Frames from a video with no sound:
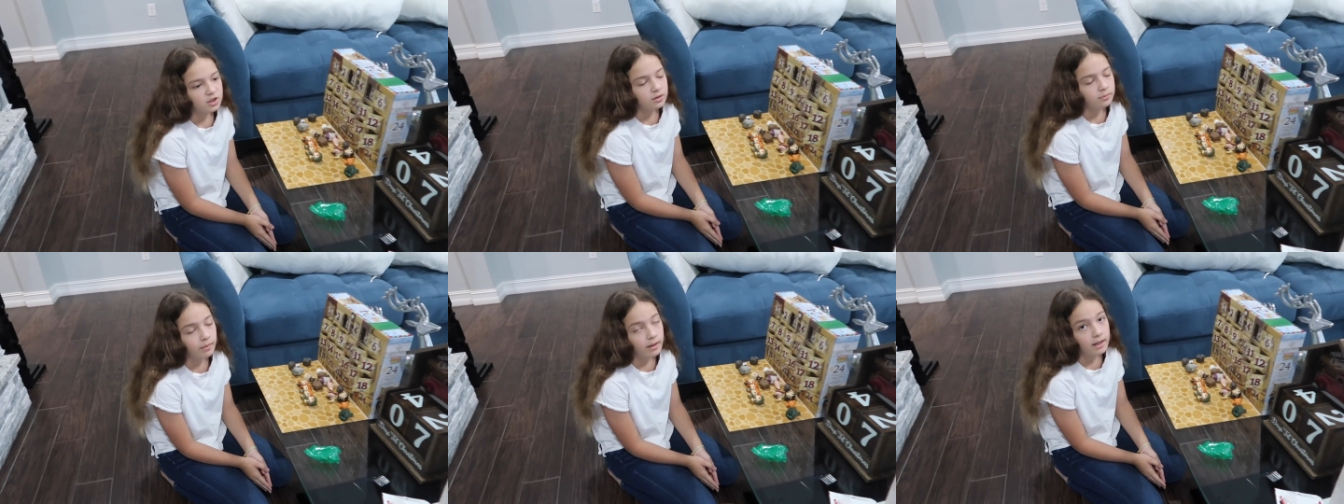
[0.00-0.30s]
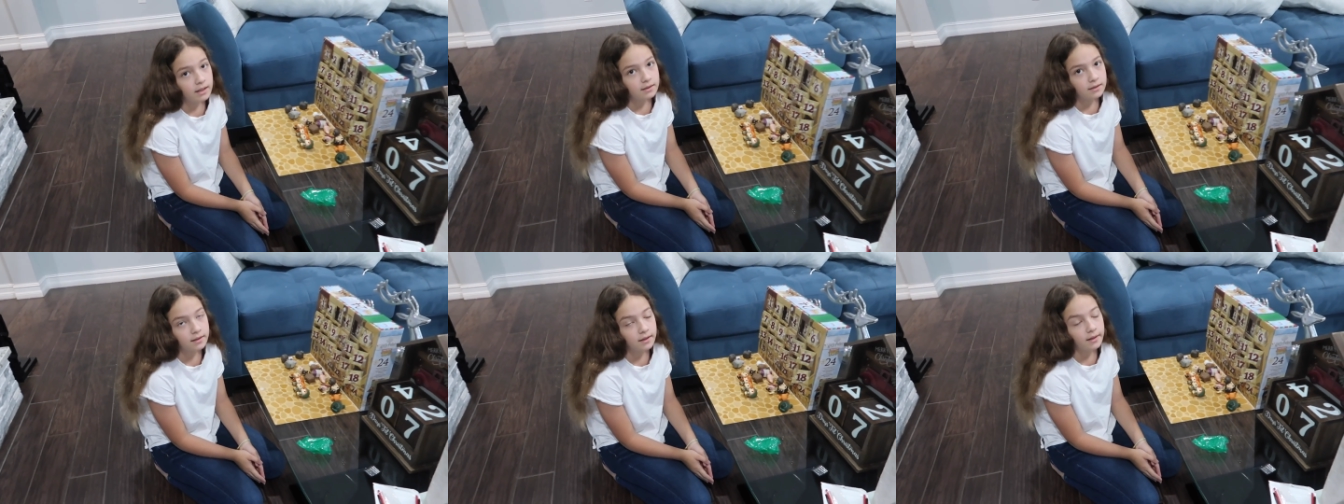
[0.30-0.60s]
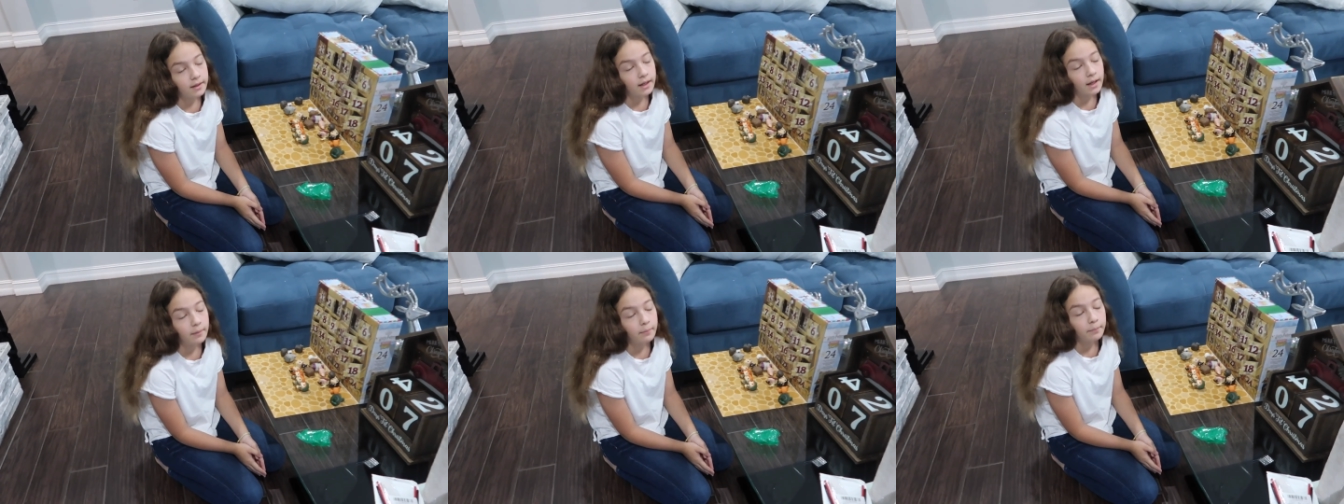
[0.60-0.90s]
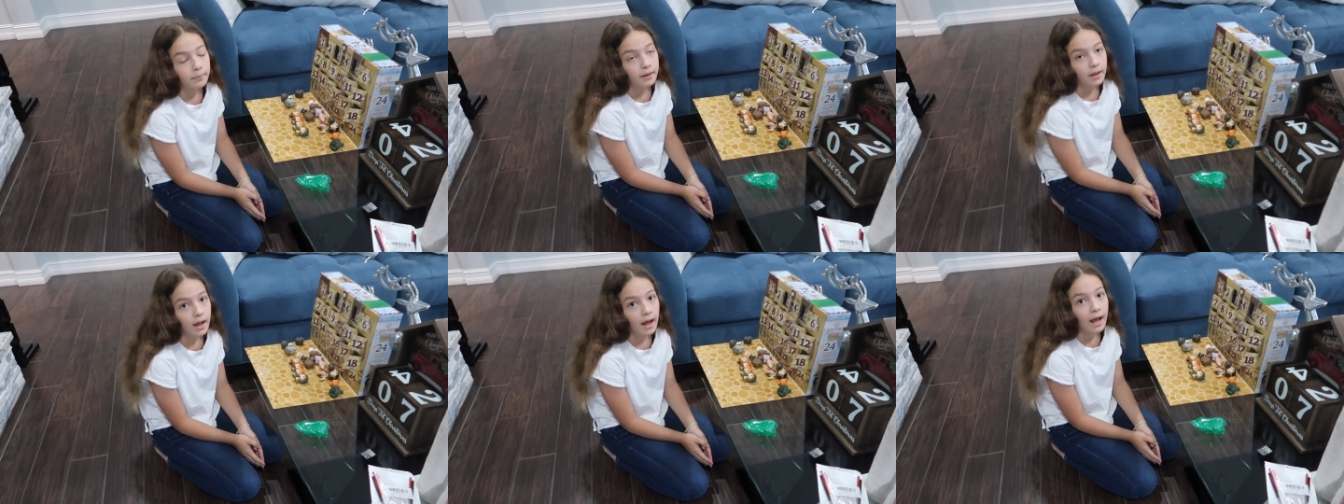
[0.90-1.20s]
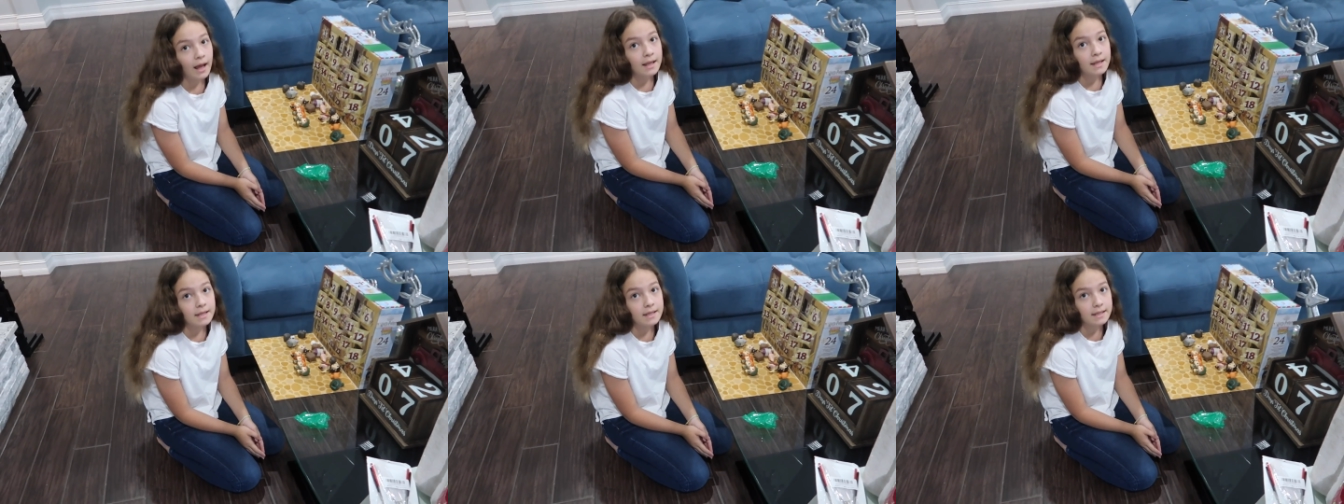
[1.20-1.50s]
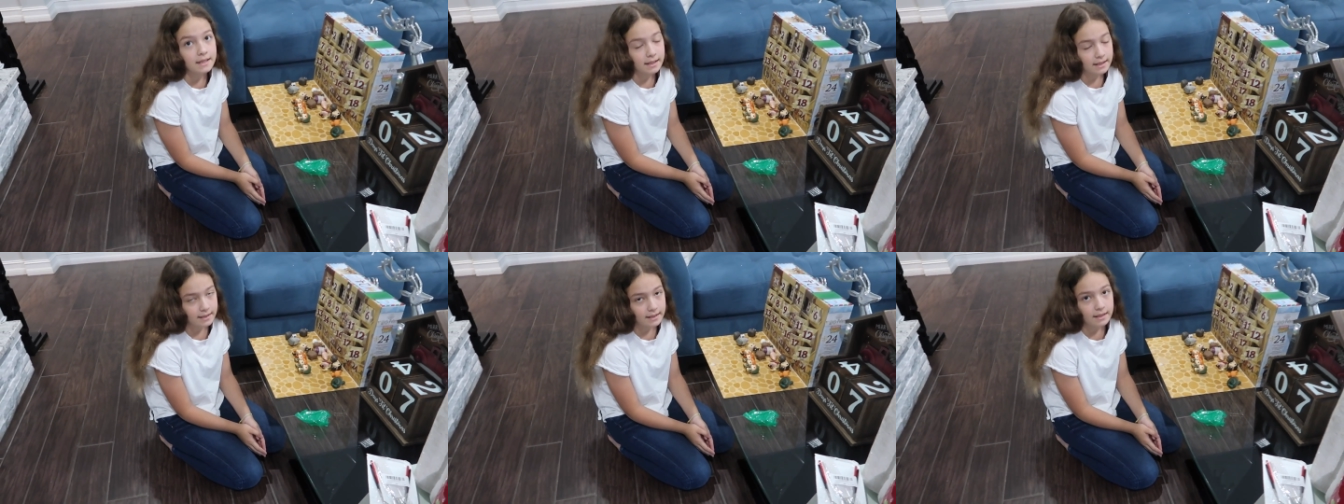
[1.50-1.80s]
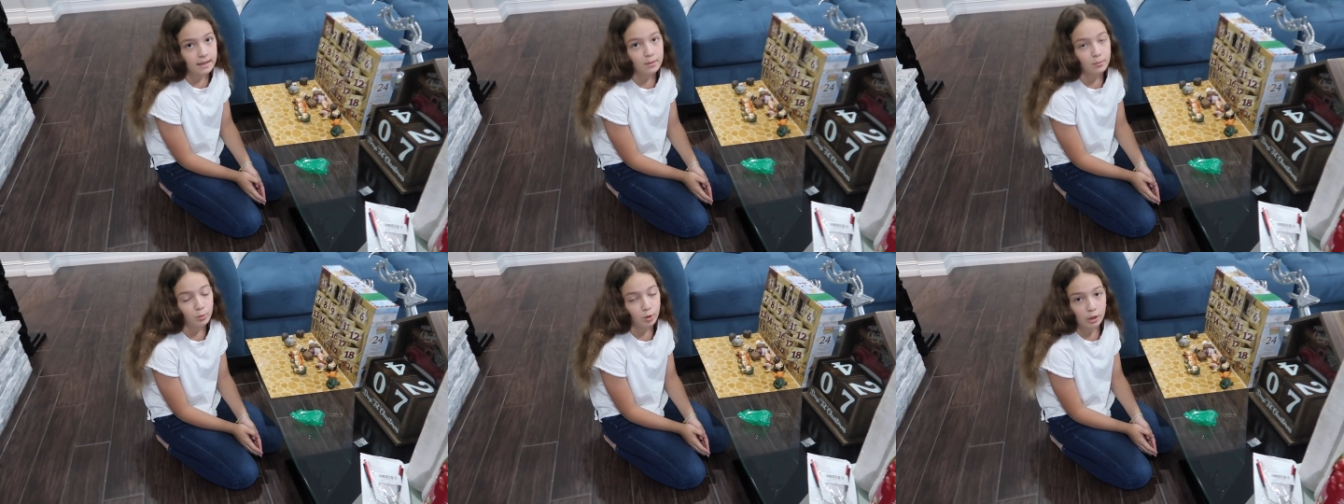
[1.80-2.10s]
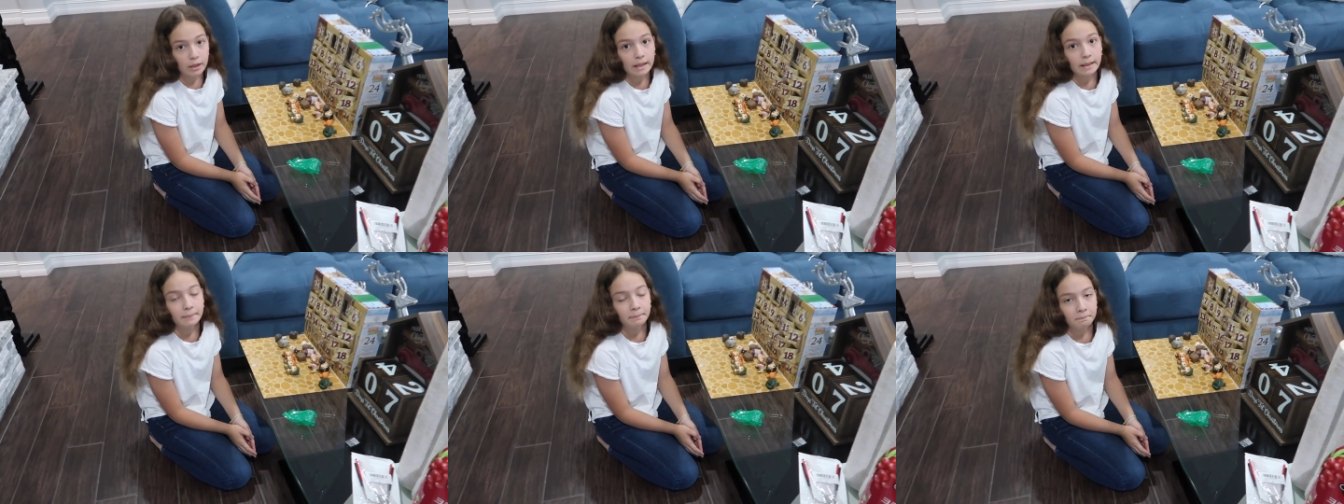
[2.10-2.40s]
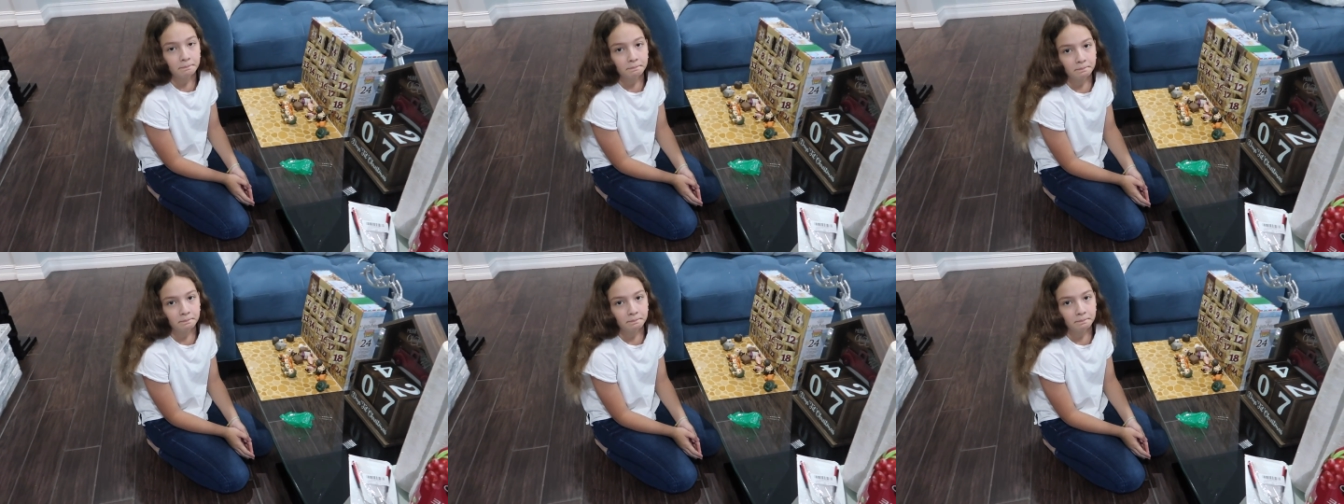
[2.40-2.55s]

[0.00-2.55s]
She made us get up at 6 in the morning.